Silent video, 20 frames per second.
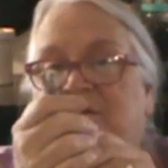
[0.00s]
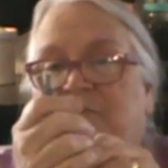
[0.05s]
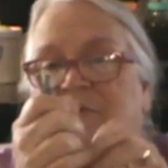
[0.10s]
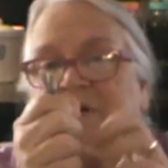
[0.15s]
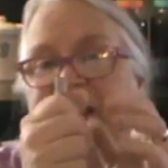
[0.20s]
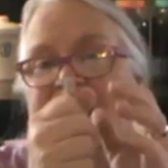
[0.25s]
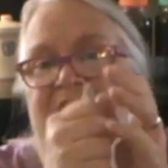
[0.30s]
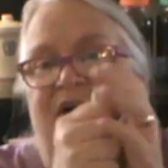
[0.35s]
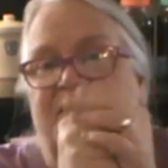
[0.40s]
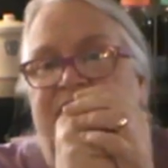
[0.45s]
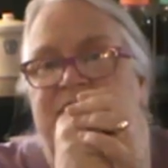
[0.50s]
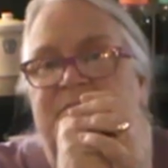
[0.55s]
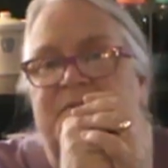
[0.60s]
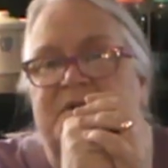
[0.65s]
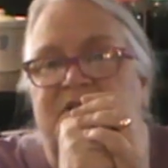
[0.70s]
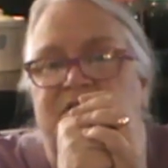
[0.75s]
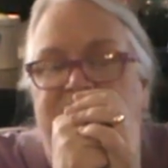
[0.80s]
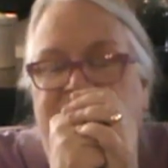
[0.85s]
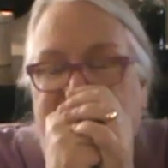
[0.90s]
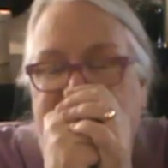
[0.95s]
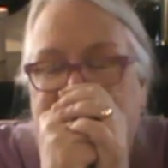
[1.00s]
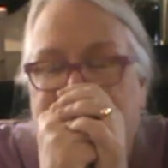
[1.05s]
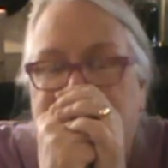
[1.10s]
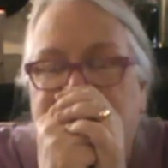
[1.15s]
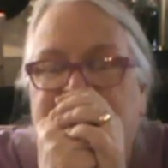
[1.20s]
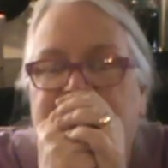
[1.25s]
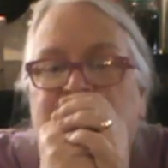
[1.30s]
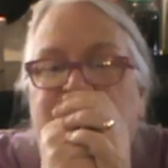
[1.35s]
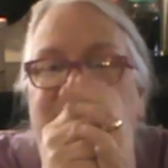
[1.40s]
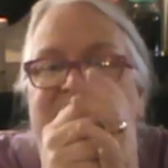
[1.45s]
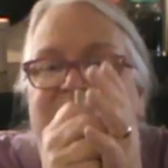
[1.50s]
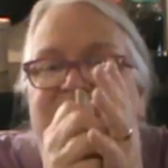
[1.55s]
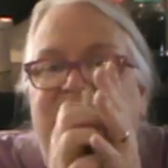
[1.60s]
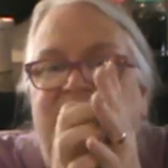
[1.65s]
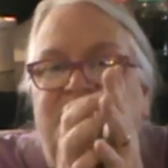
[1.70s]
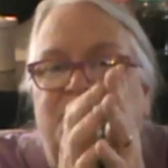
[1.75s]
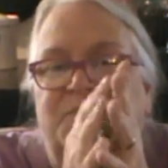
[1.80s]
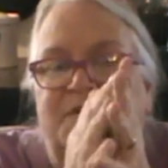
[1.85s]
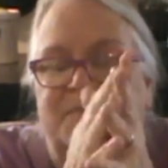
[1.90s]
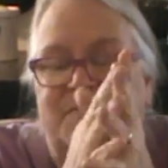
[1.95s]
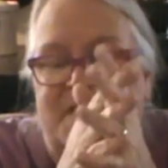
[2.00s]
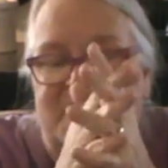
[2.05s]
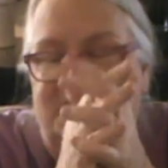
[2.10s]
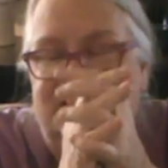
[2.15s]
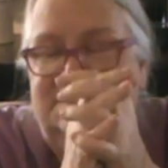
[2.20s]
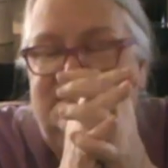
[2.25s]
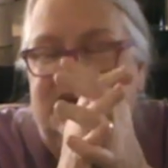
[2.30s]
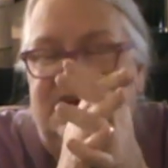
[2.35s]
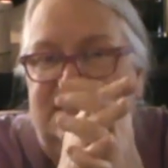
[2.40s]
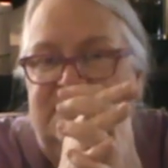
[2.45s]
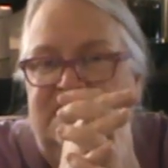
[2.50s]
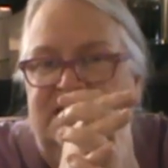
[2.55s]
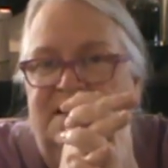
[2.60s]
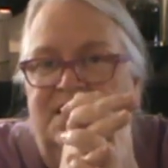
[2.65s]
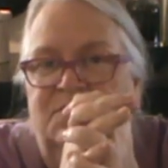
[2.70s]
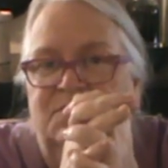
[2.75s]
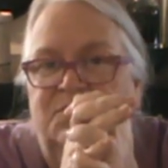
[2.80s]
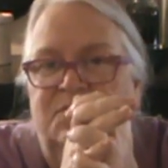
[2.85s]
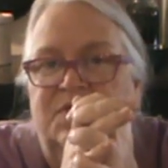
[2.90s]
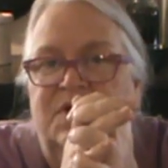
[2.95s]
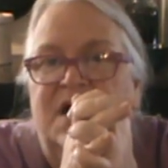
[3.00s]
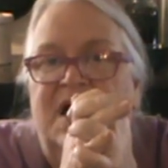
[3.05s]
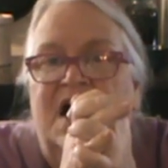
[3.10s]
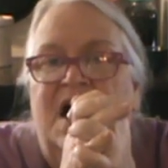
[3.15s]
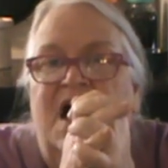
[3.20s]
and we held them in our hands and we meditated and